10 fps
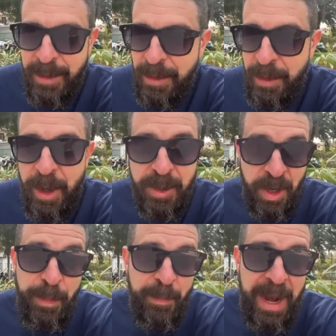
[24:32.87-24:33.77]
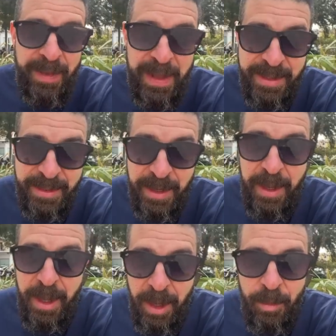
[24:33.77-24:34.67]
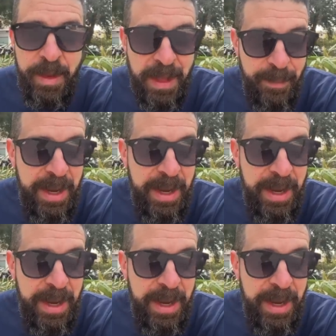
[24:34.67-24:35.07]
Who knows? Keep in mind that when they